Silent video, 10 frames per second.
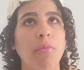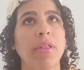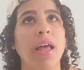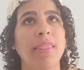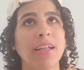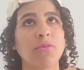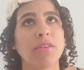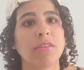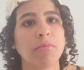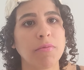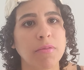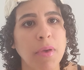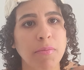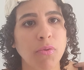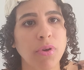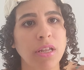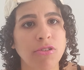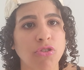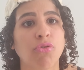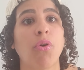And that's why sometimes maybe we need
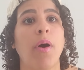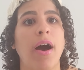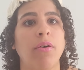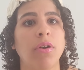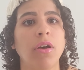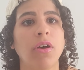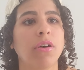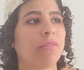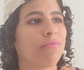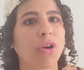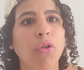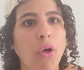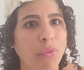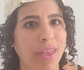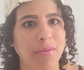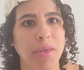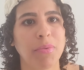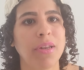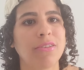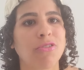to throw out clothing. Maybe we
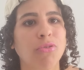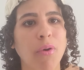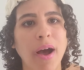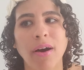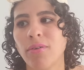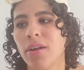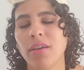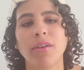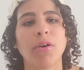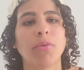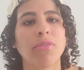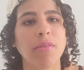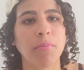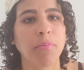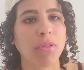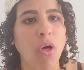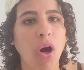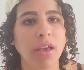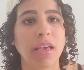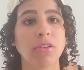need to throw out, you know,
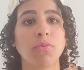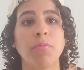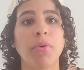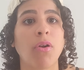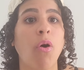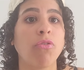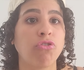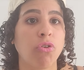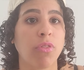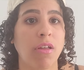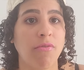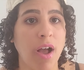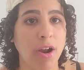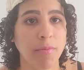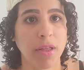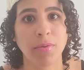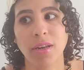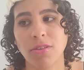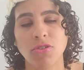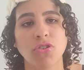belongings, but also the environment. We
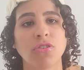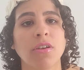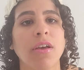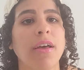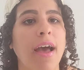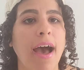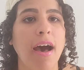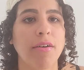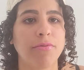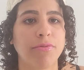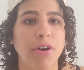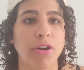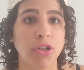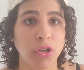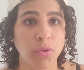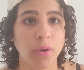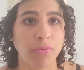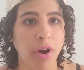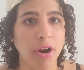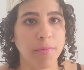need to just have a new
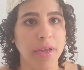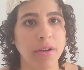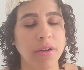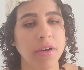environment.